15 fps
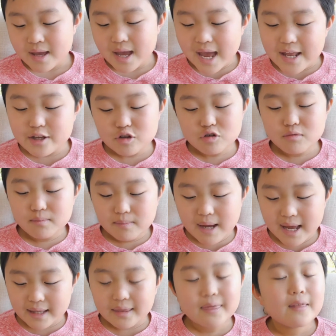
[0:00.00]
and you
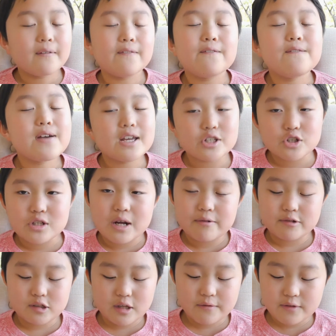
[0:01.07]
met the fish that
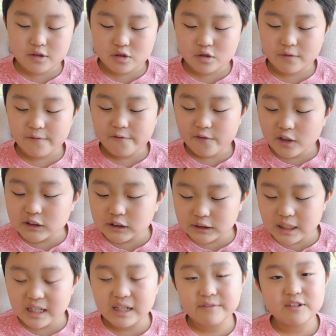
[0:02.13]
was given to the first
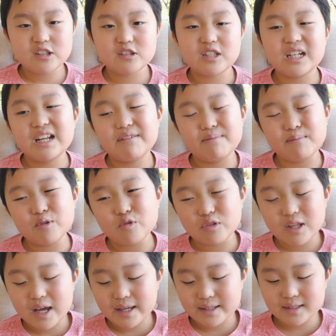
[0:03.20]
king of the City of
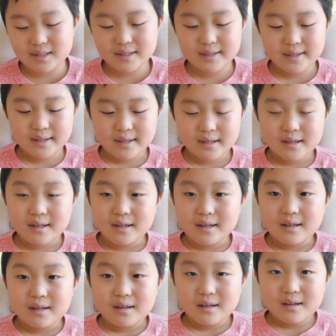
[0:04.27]
Moonlight,
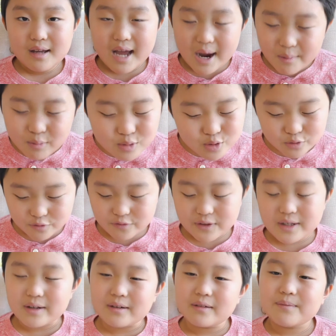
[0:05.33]
how would you
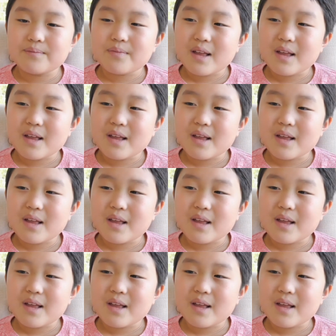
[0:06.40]
feel?